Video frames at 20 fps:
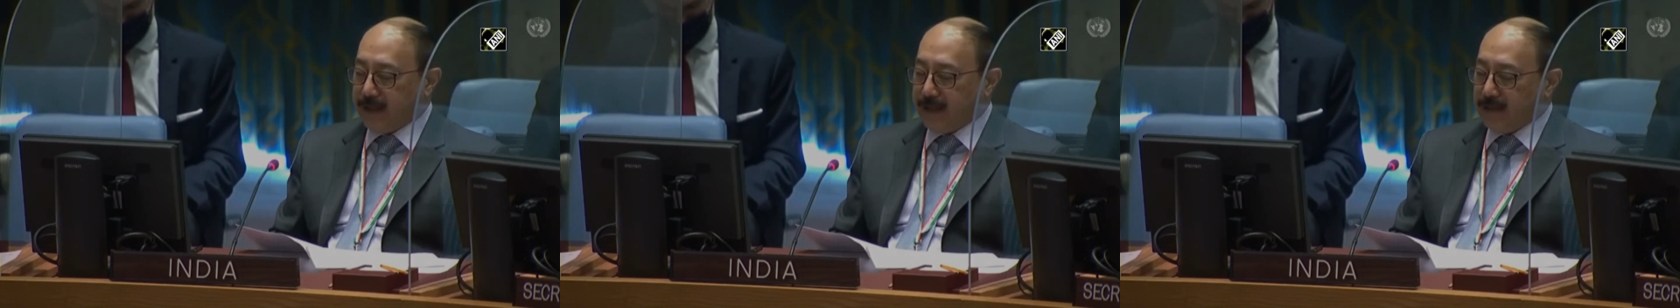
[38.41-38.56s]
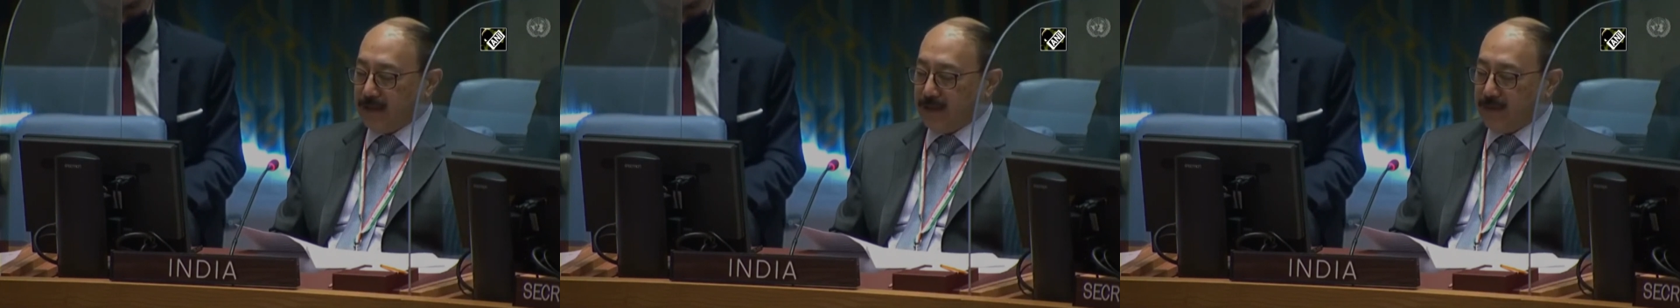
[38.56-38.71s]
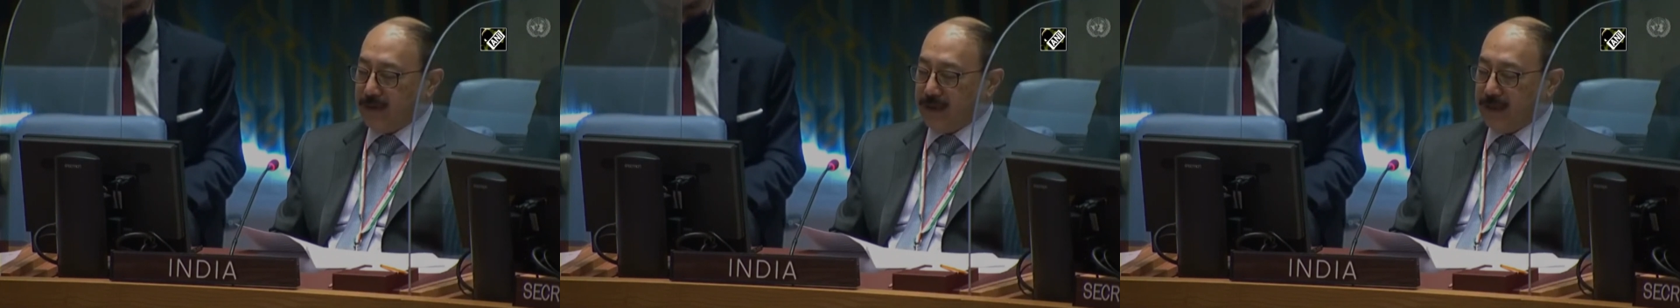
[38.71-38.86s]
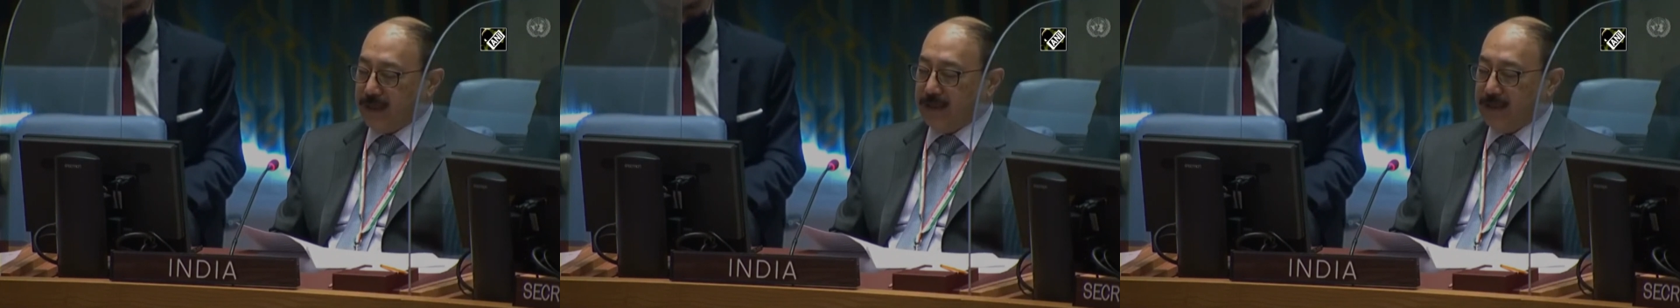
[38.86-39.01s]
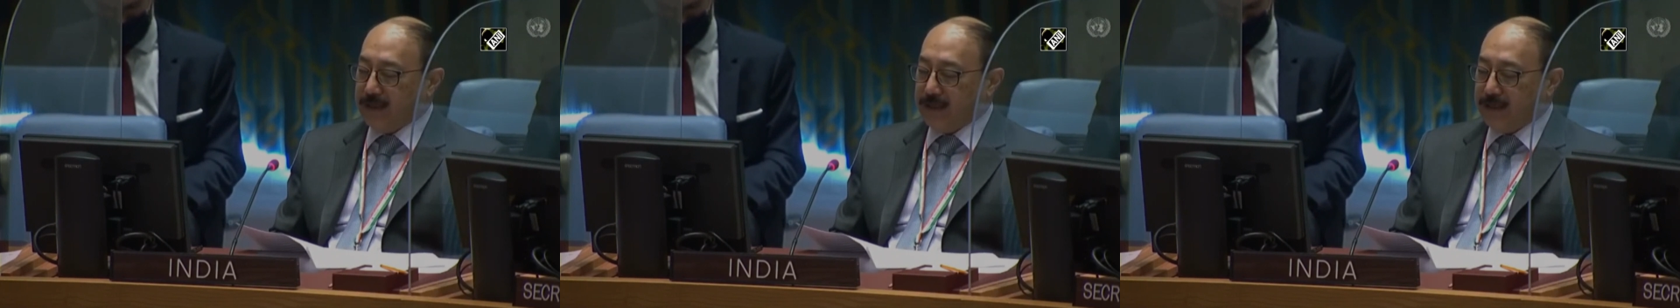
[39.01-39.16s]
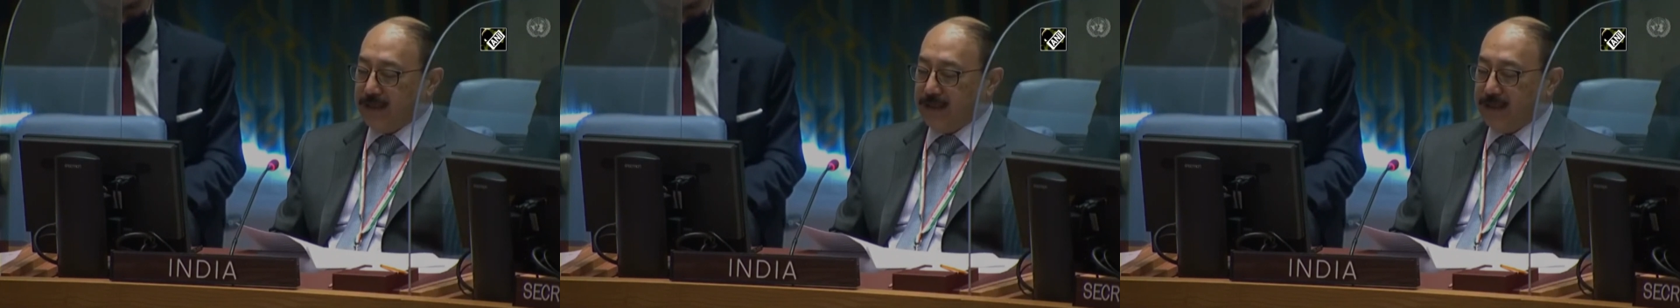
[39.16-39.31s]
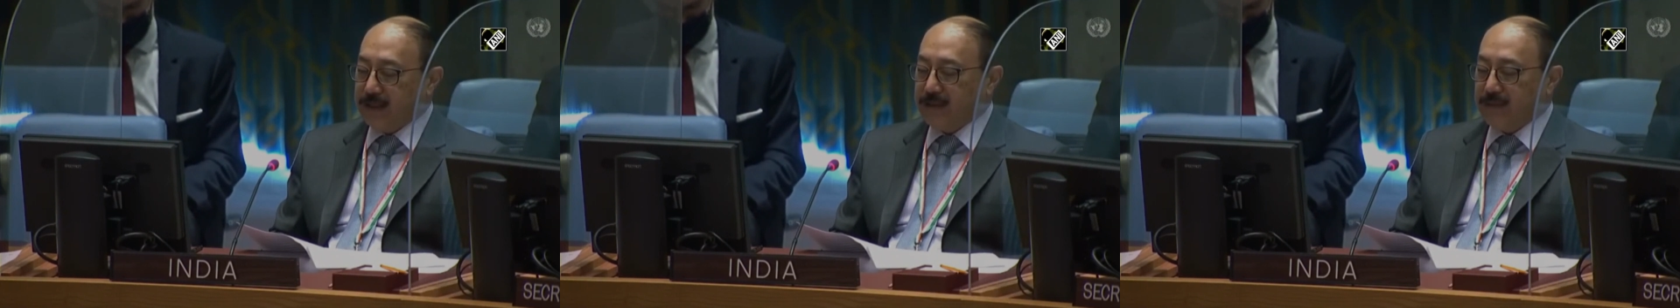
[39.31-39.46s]
as outlined
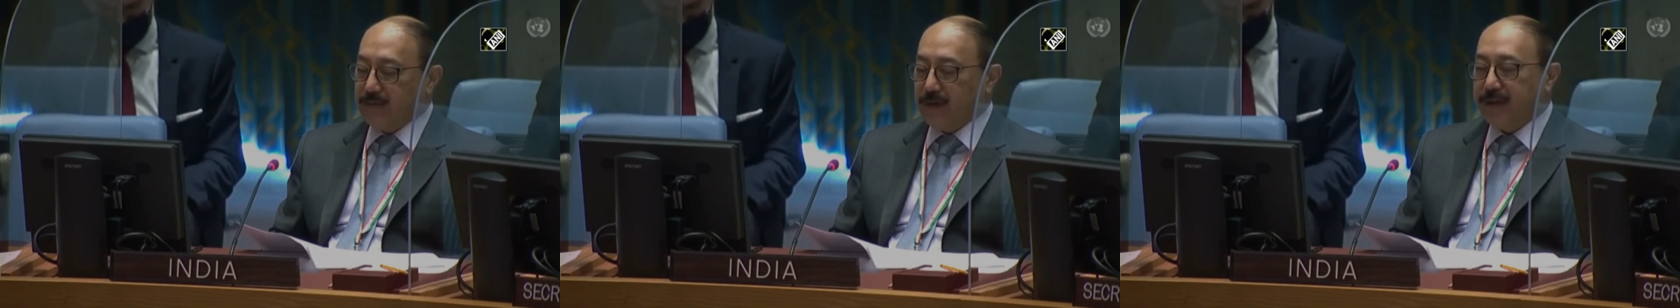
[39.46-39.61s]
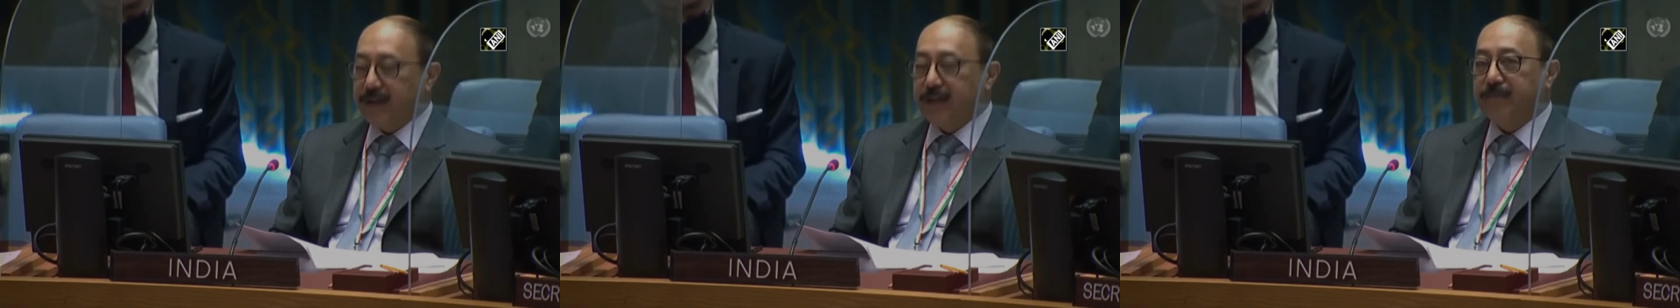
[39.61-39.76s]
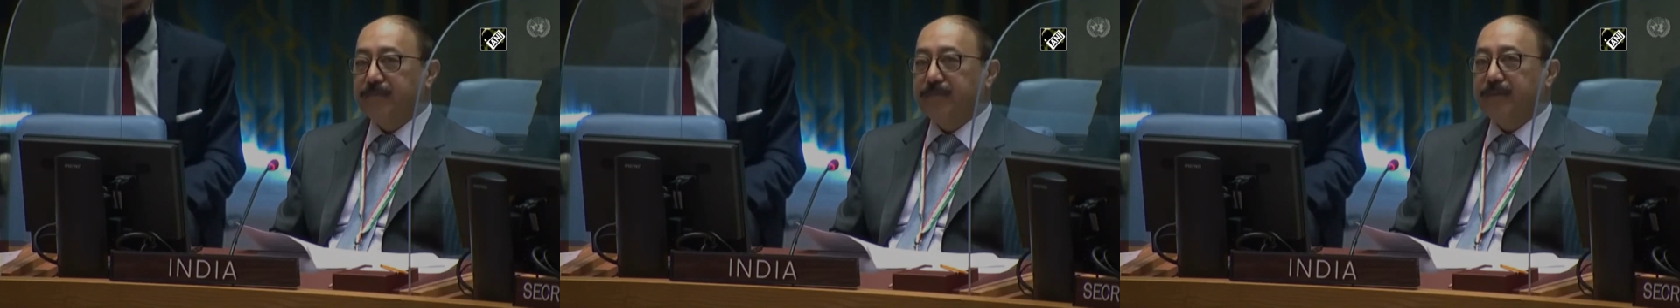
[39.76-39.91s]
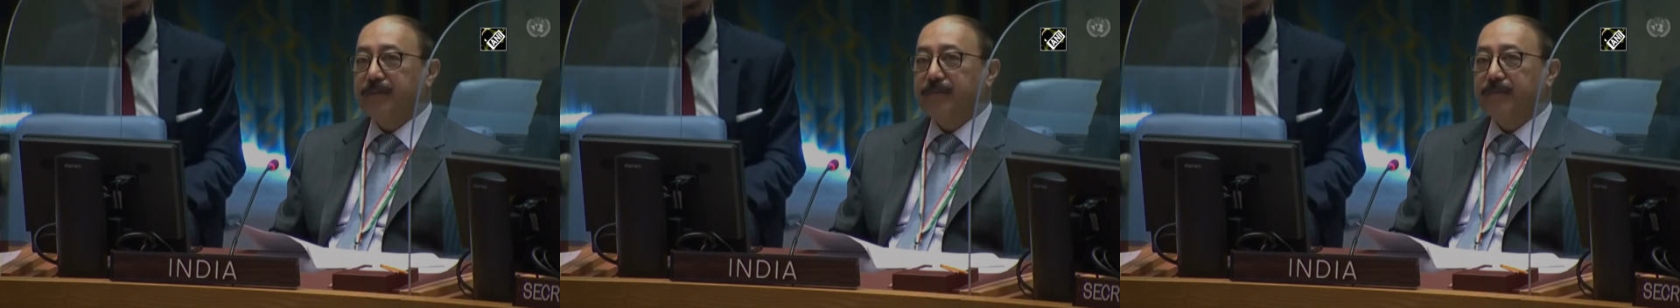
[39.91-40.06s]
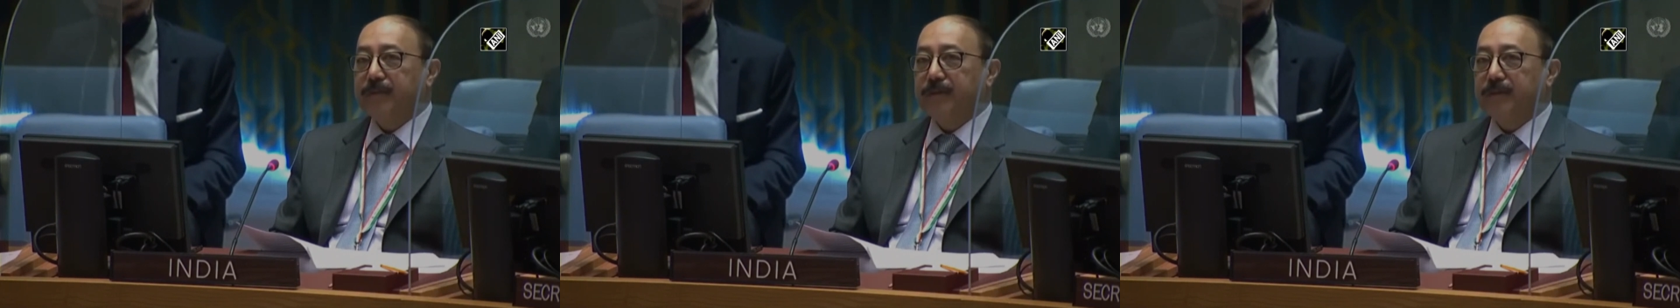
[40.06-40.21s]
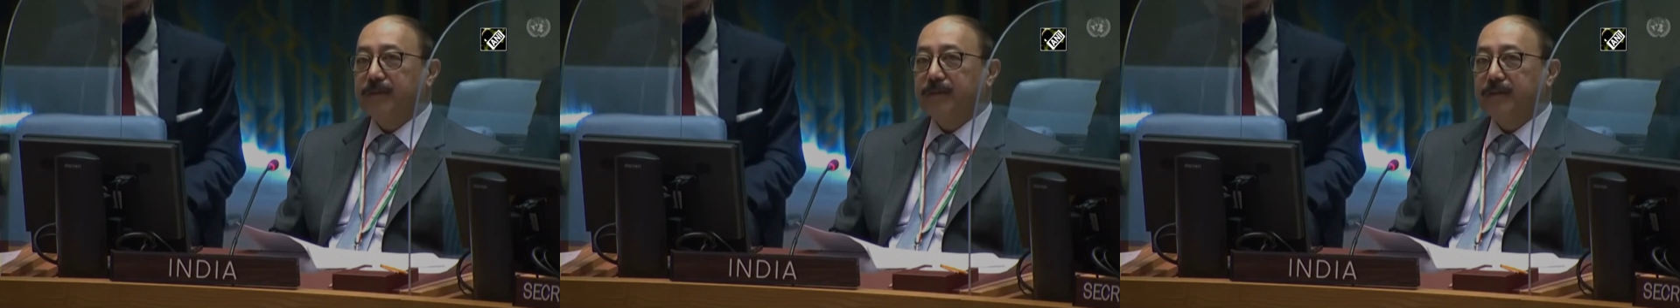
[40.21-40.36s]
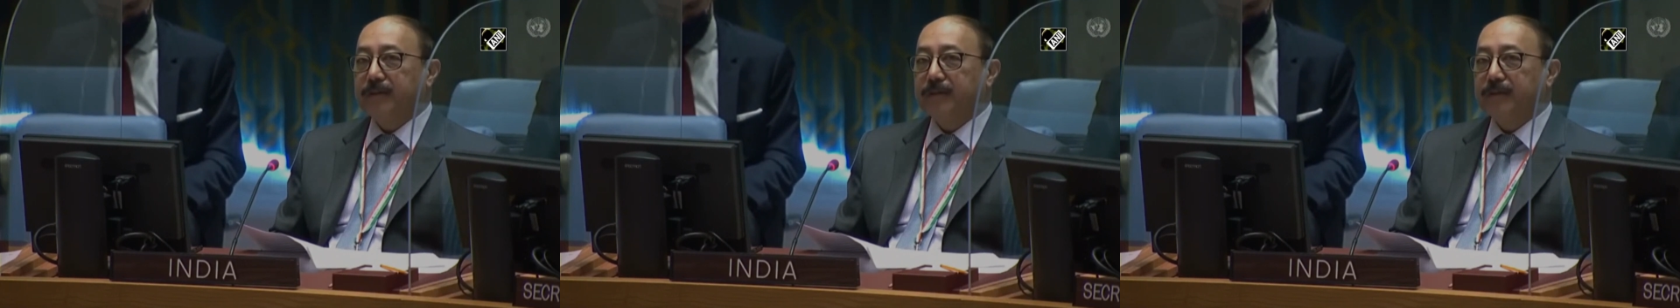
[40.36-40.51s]
in India's working
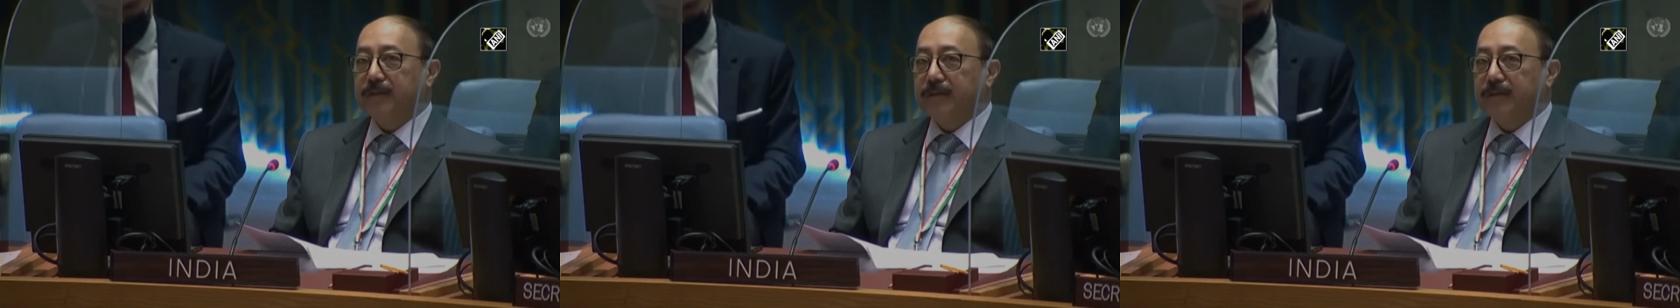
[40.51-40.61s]
paper